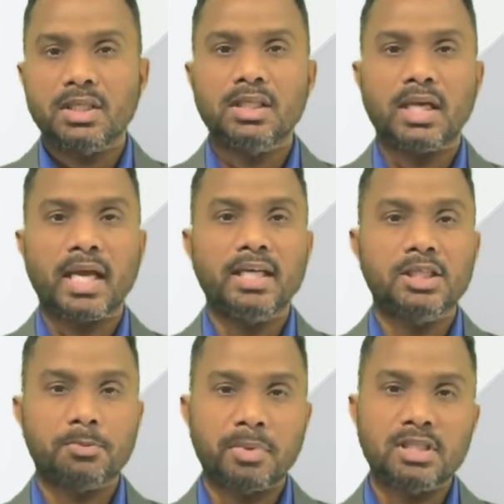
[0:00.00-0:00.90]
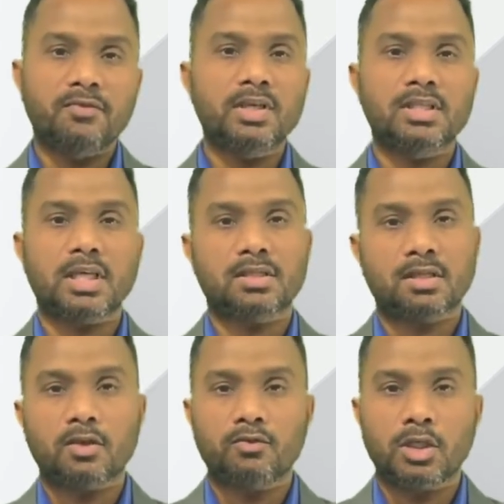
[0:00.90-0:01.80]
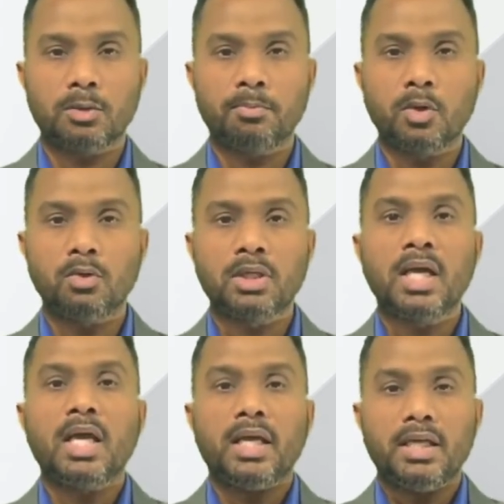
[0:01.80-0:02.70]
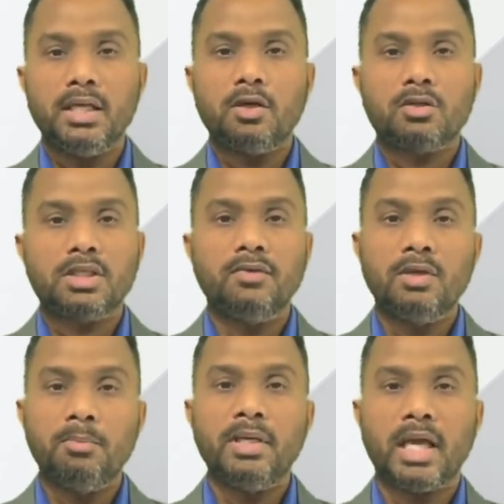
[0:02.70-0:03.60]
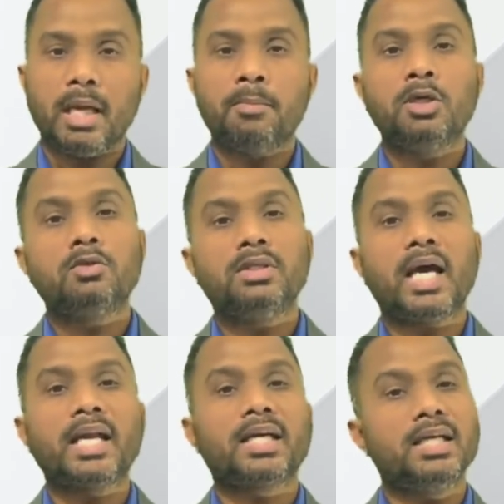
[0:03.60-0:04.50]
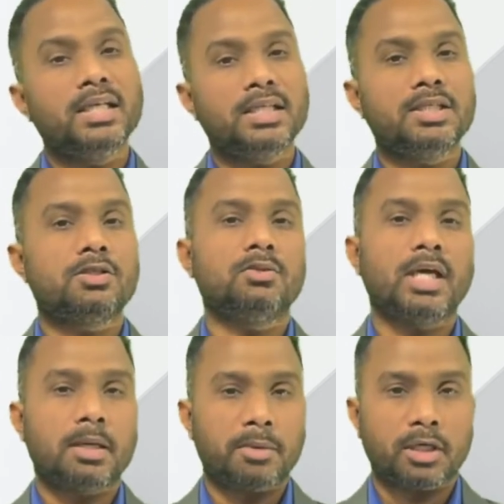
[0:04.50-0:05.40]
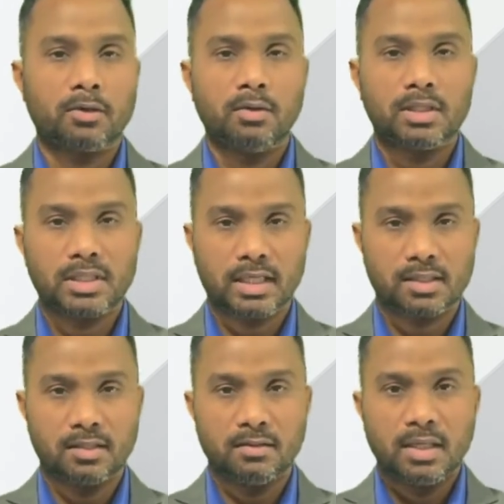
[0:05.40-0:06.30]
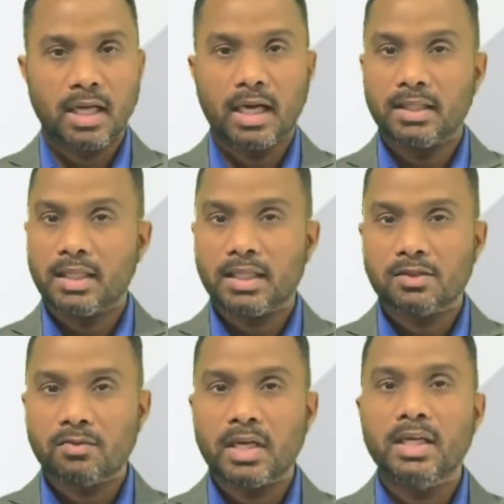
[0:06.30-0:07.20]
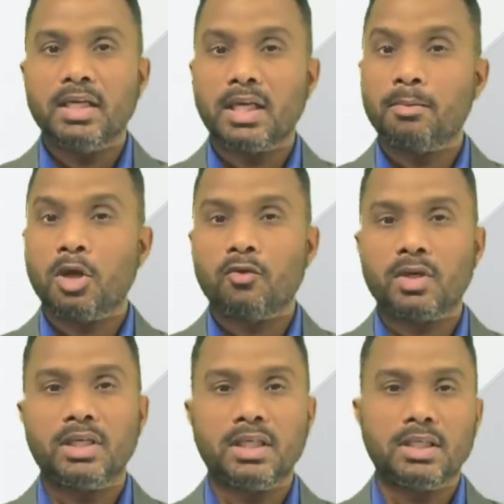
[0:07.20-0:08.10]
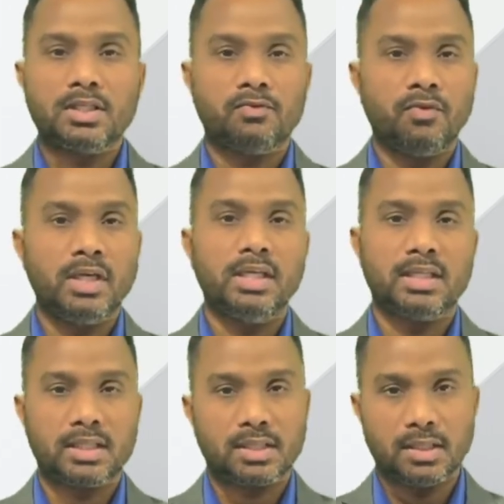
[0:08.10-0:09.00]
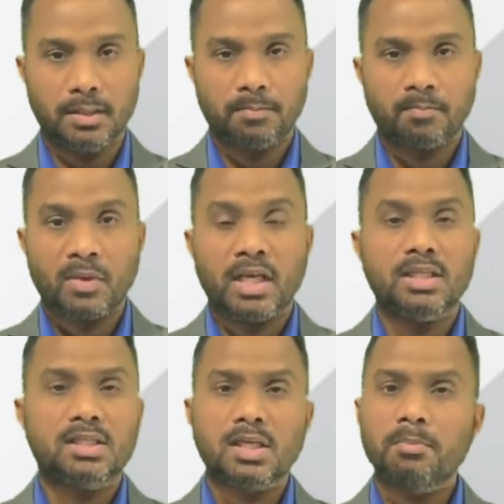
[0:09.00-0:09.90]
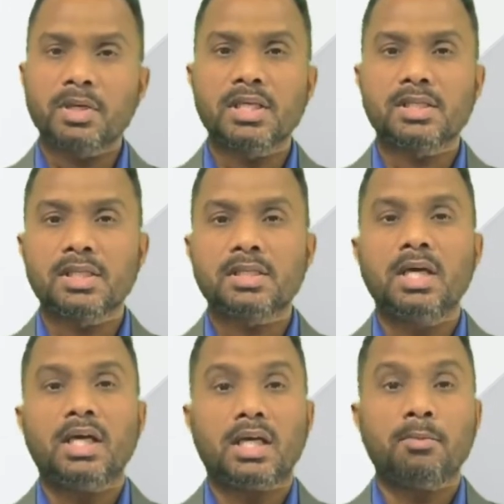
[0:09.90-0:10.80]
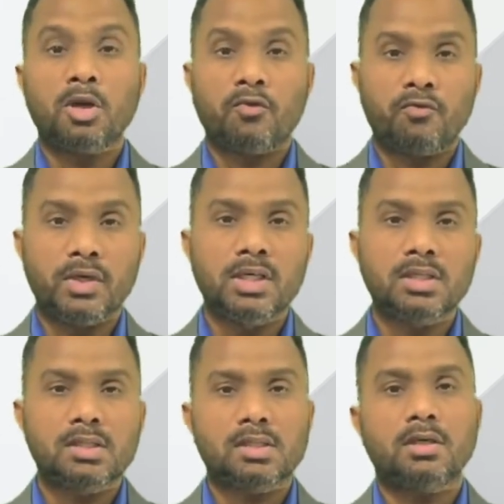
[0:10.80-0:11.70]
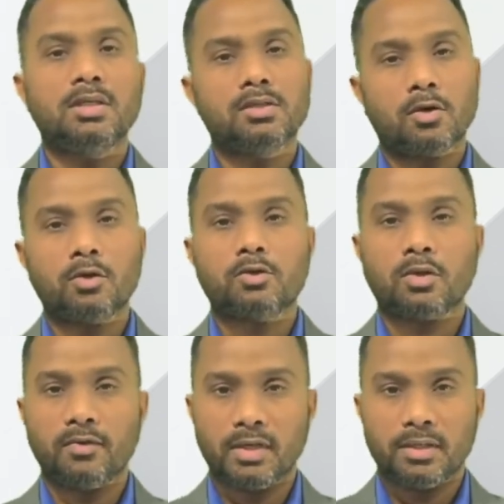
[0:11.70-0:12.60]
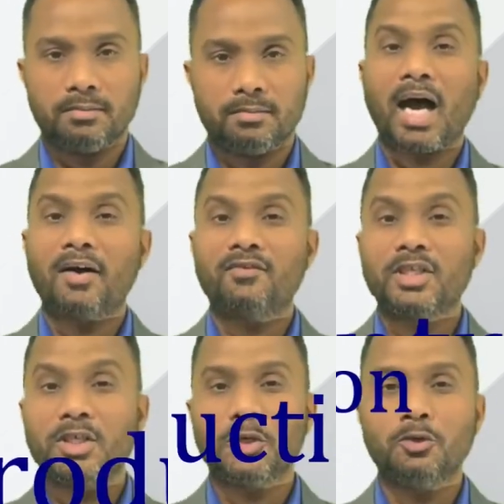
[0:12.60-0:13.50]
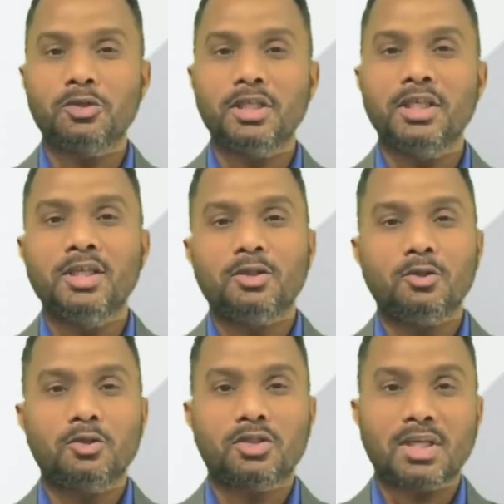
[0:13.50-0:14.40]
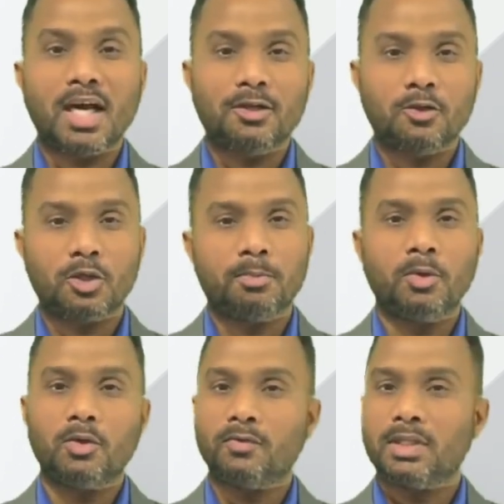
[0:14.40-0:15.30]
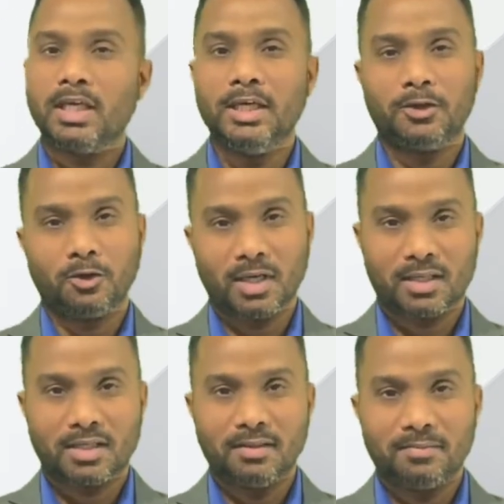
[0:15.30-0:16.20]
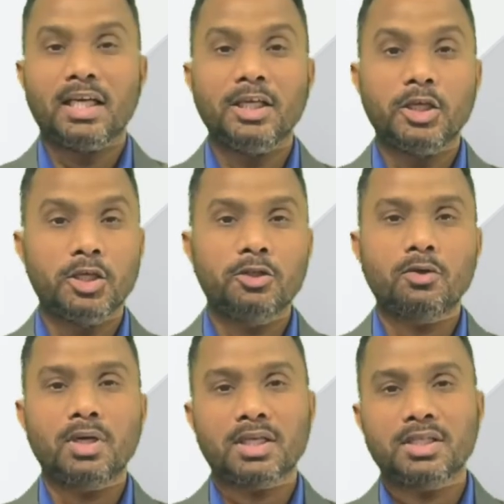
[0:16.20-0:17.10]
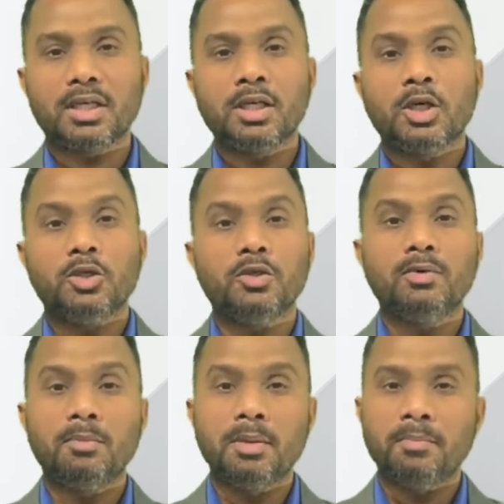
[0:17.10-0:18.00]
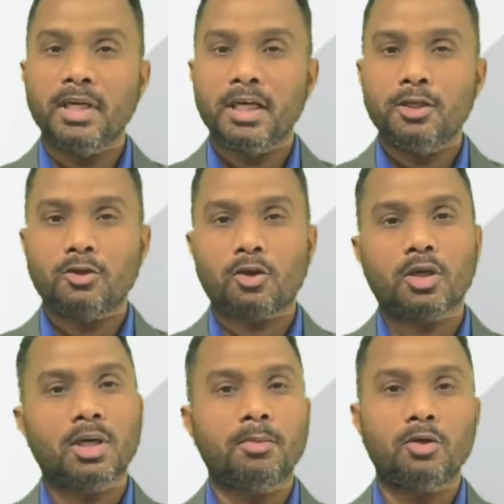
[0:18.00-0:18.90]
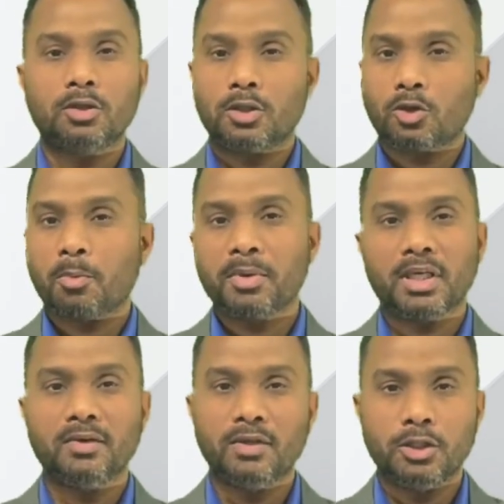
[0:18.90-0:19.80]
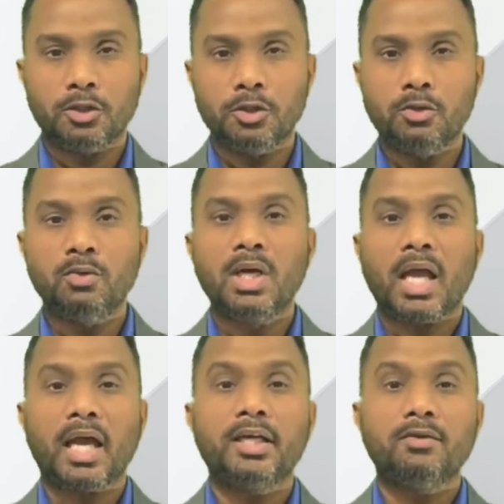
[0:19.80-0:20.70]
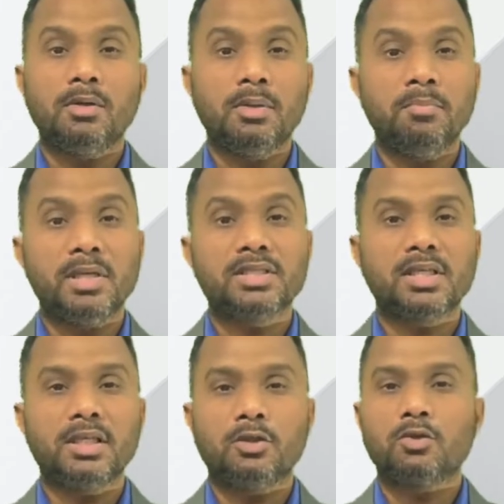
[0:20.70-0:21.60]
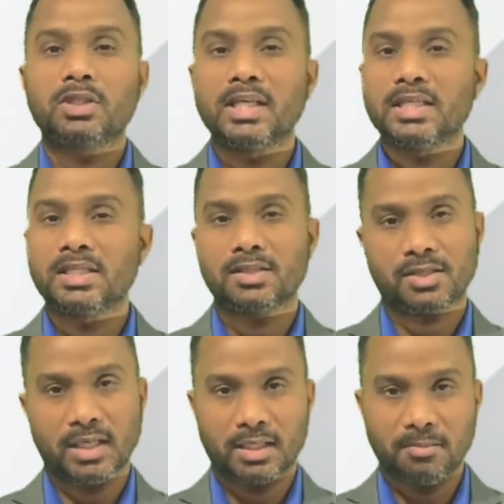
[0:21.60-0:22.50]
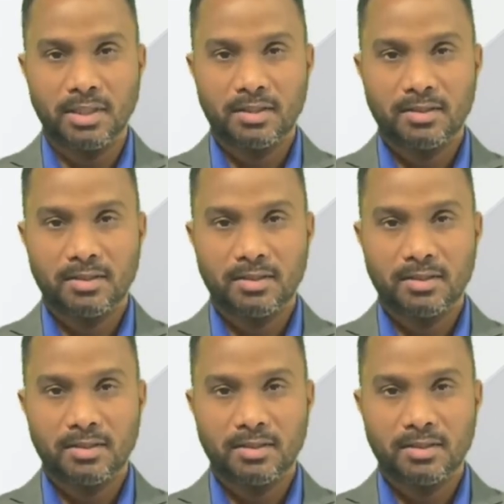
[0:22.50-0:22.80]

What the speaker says: in any specific section of the report, he or she will be able to directly reach to that particular section, and that is why table of content is very necessary. In some cases, table of figures is also given. After TOC, you start your report with introduction. In introduction, you will be mainly talking about the topic given to you, and you will be mentioning your thesis statement.